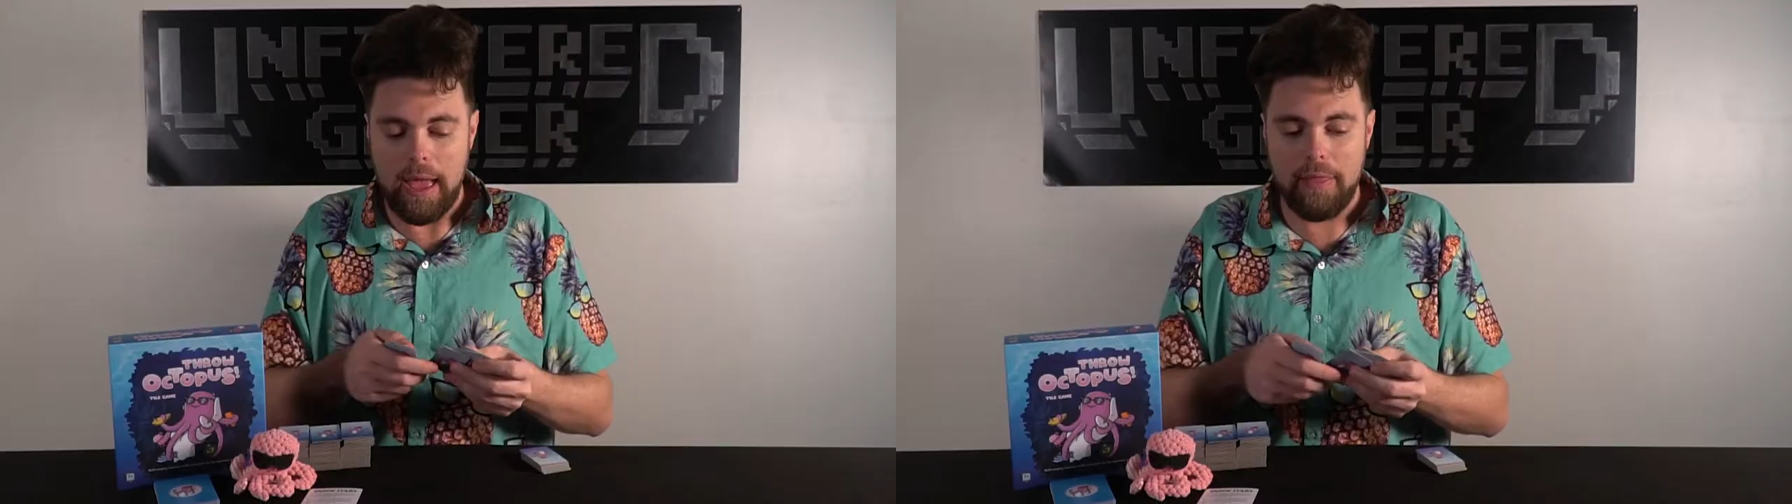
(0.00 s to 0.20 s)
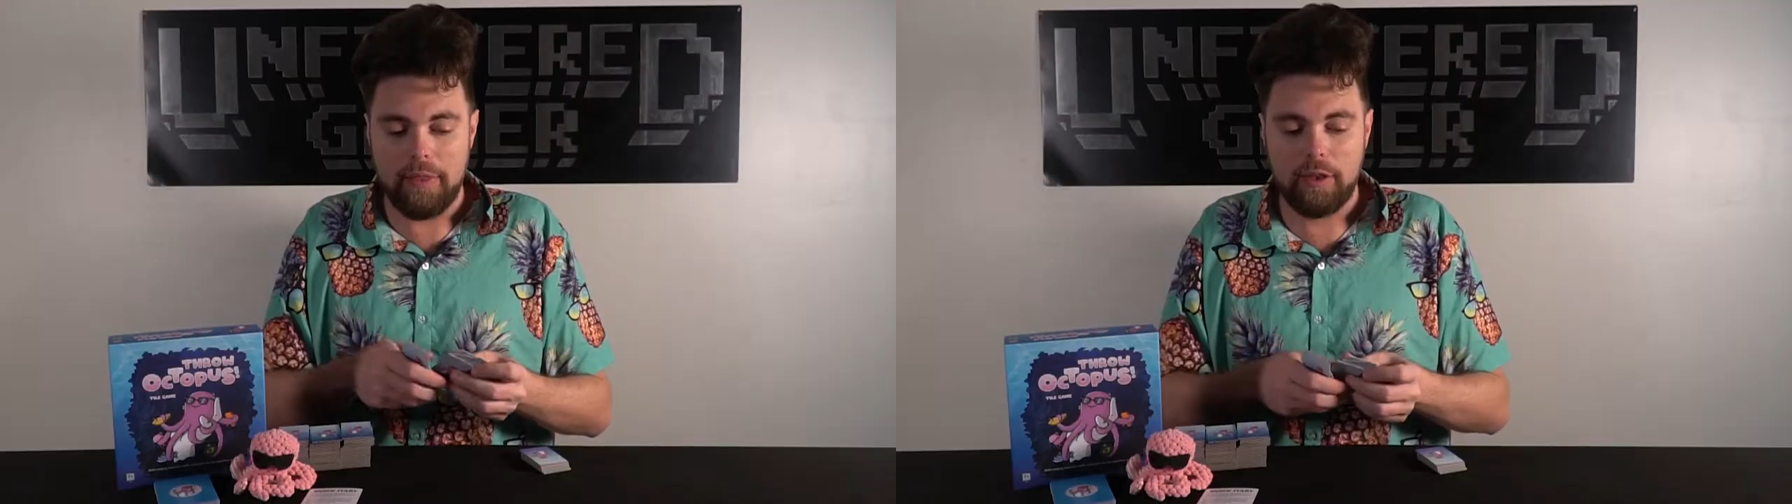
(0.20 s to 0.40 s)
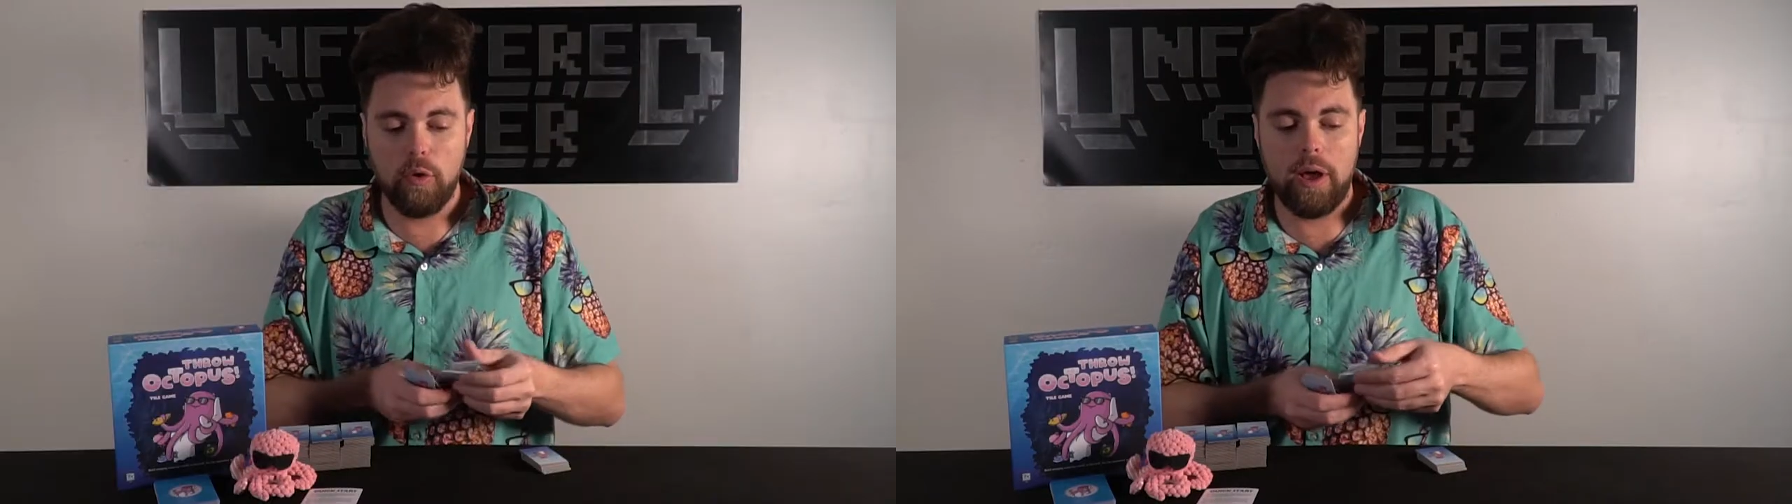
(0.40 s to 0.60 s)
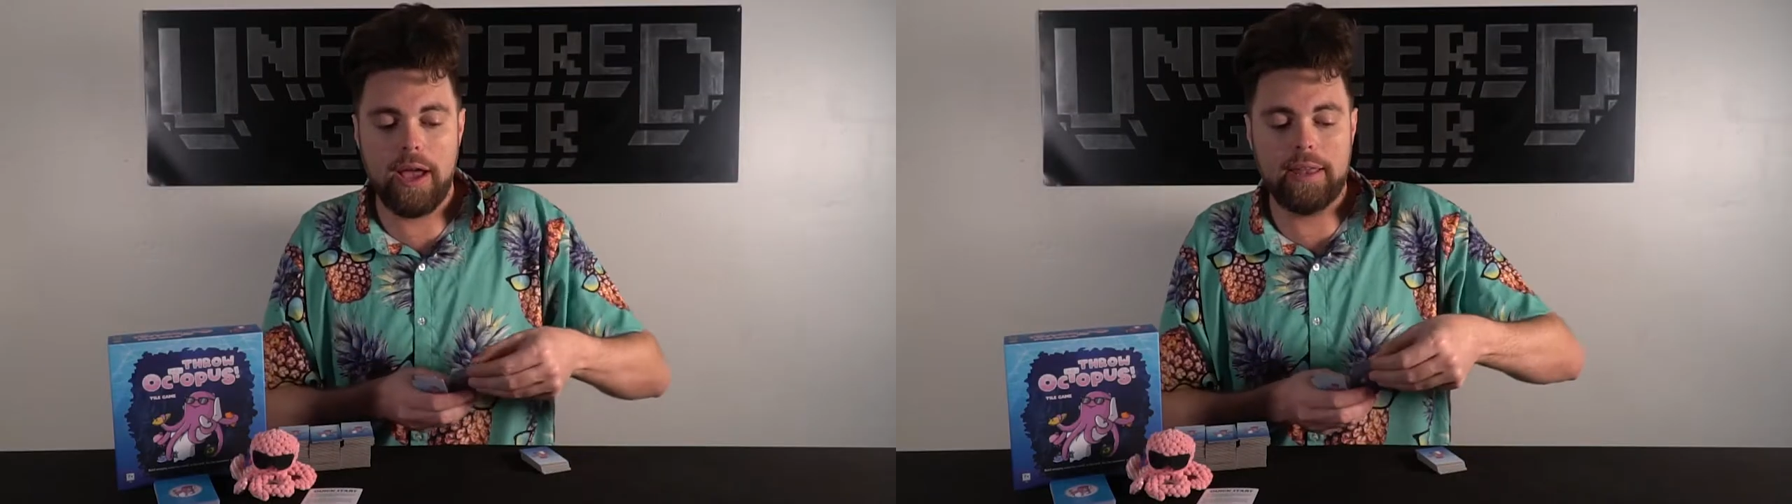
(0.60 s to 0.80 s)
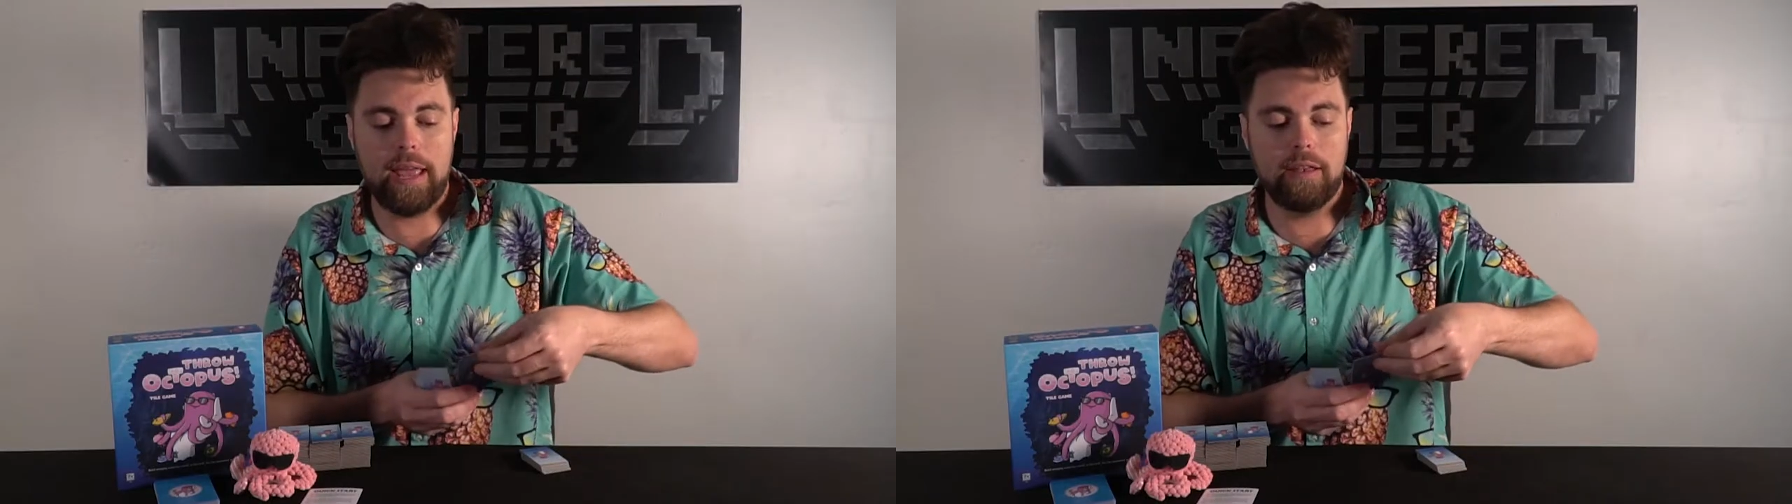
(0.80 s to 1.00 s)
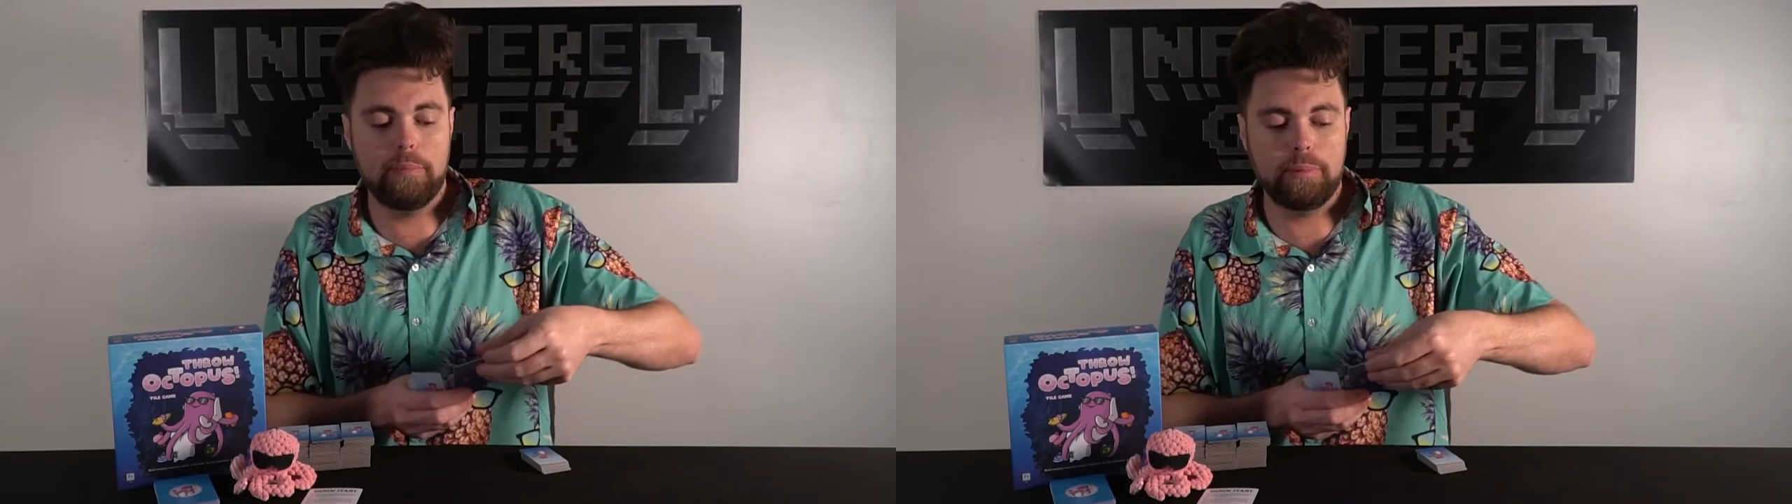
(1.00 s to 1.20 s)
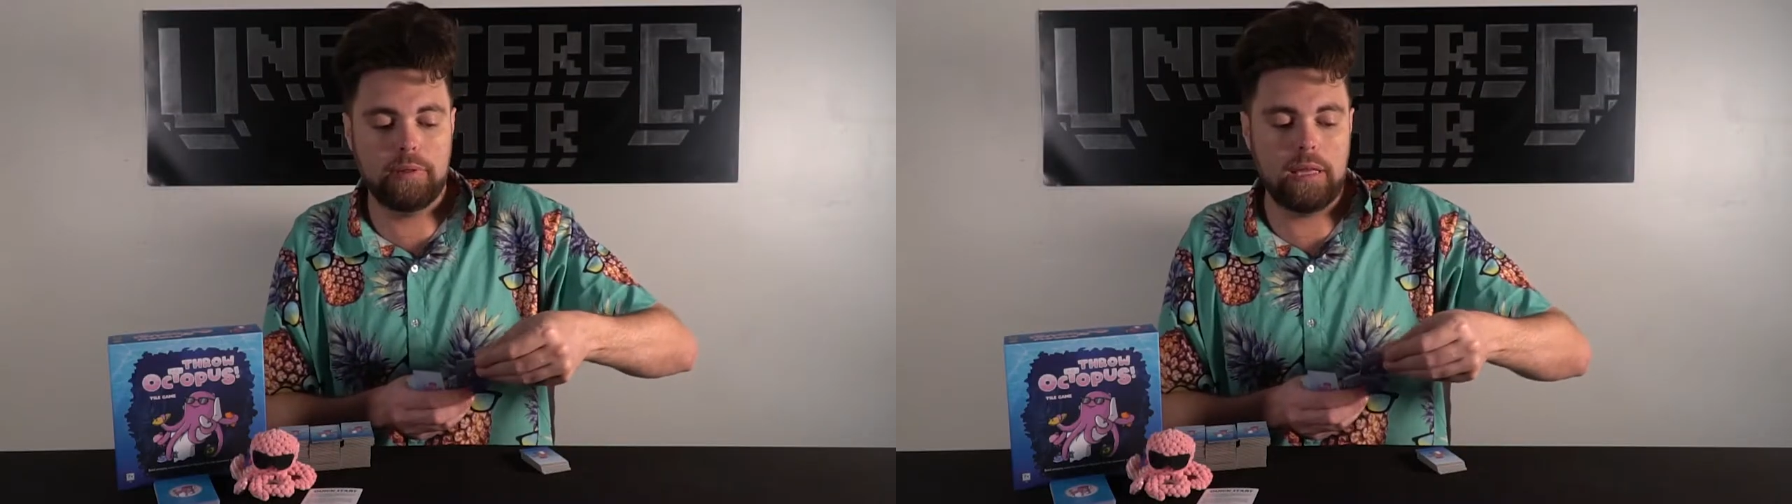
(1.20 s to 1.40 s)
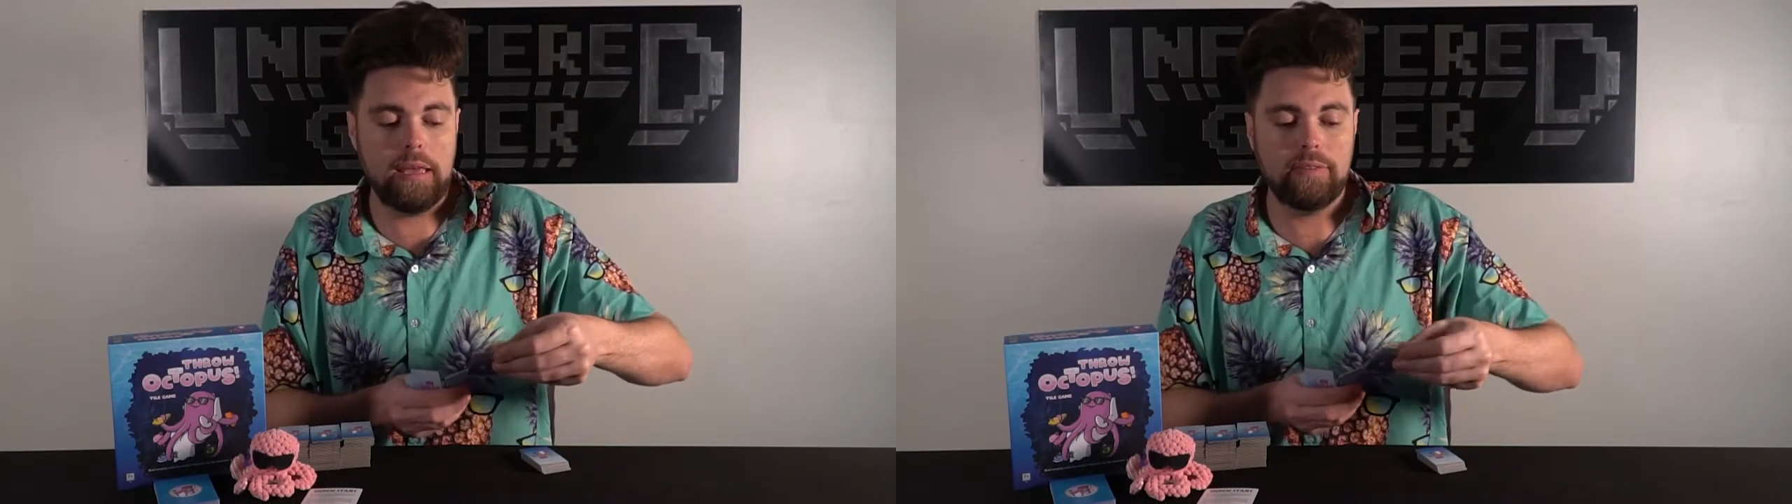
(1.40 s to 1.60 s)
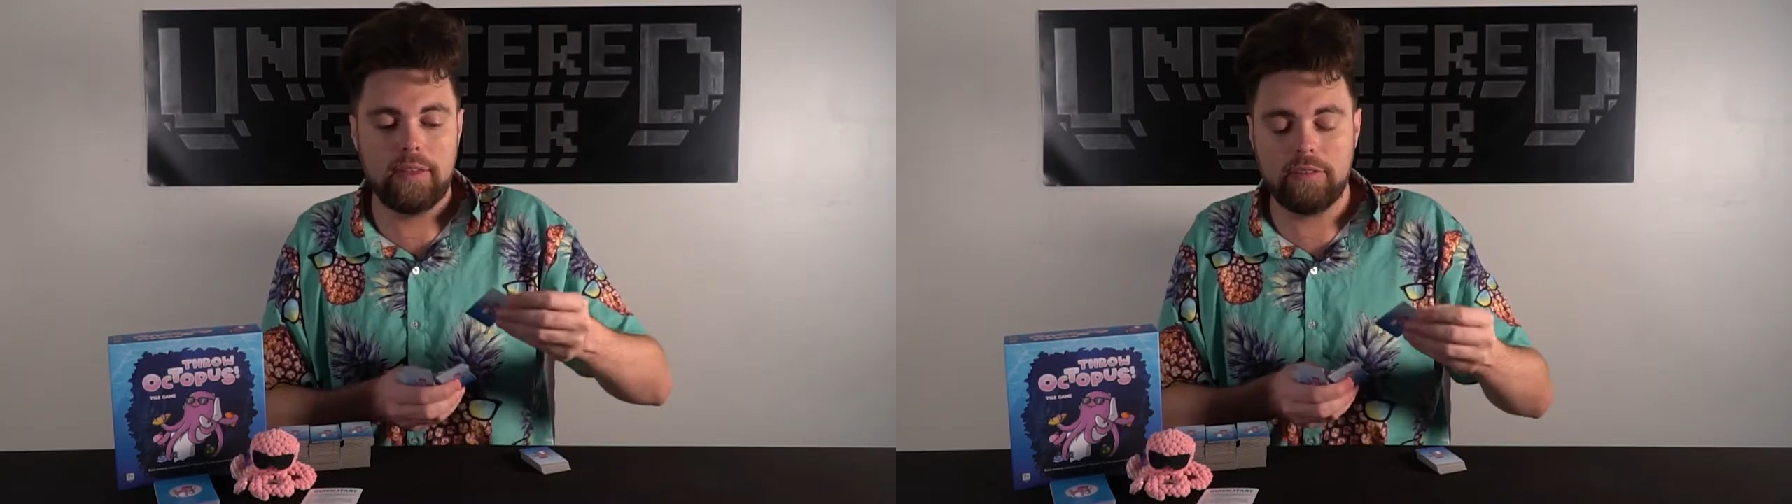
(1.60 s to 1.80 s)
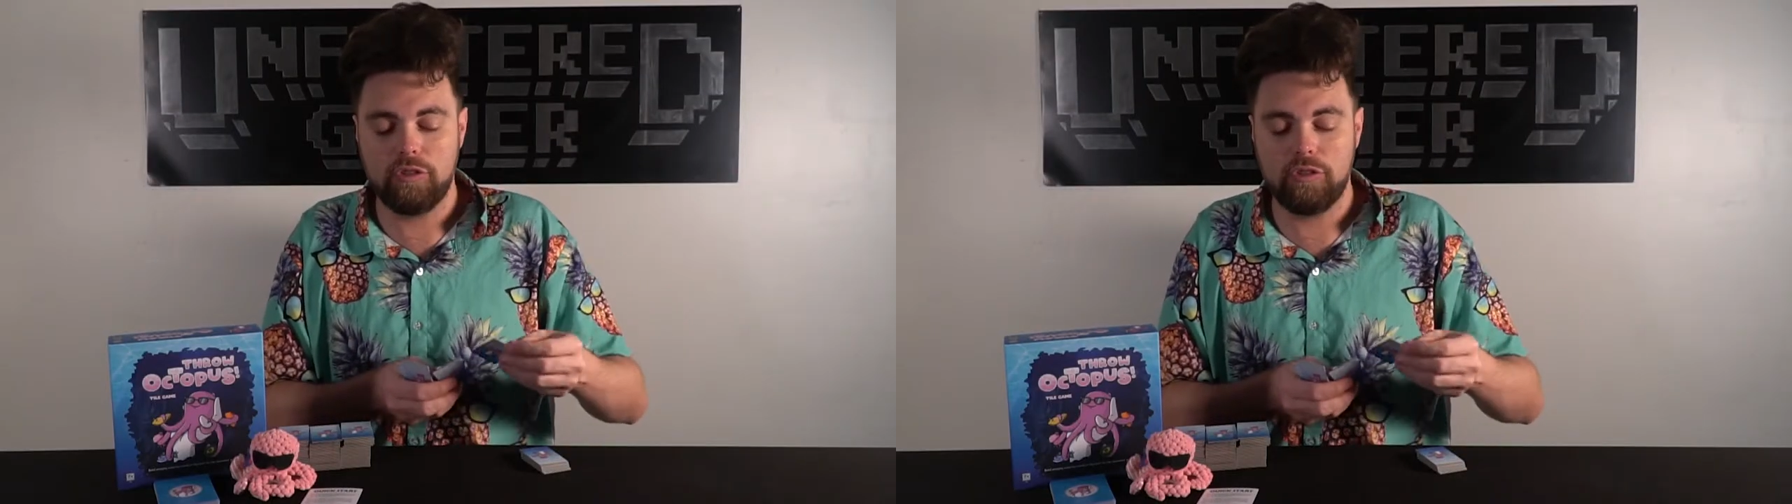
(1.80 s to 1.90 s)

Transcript: and then go ahead and place it